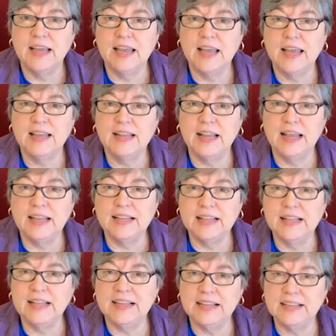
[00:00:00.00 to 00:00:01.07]
and
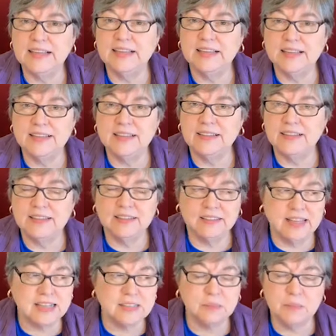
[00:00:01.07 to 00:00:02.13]

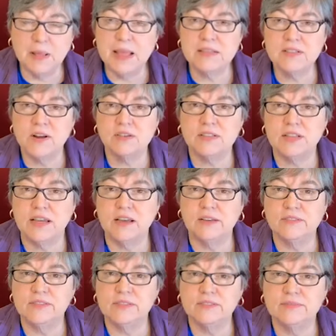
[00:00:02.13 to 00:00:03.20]
let's bless
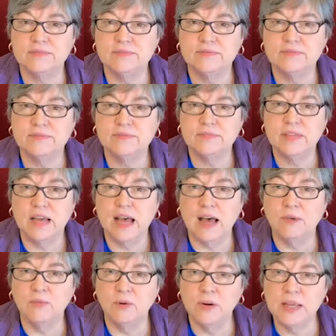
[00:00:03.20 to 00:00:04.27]
ourselves.
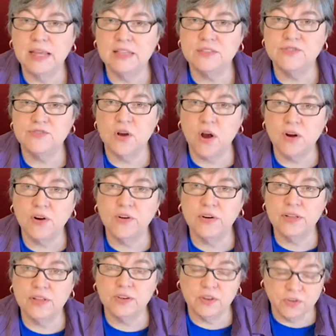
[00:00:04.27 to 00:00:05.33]
I want to get stronger
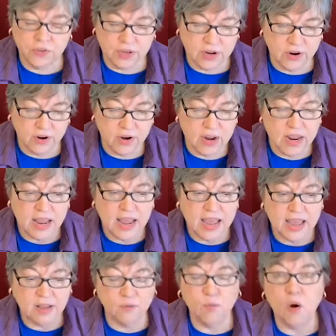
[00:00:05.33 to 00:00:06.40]
in the new year,
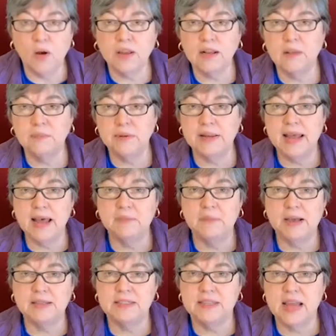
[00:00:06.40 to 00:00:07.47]
and walking up and down
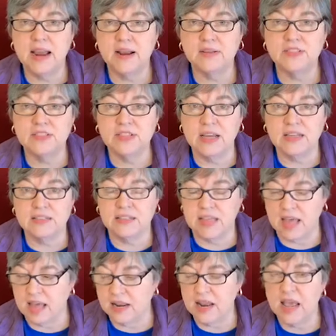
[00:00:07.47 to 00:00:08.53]
my stairs does
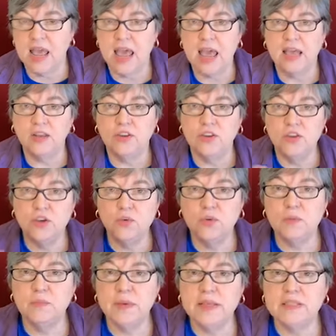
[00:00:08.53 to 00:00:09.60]
that. And you
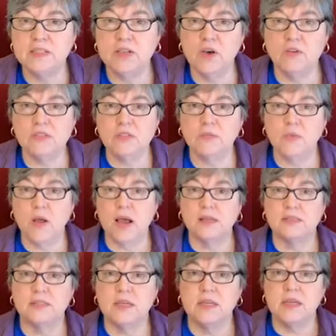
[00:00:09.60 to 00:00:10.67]
would be so surprised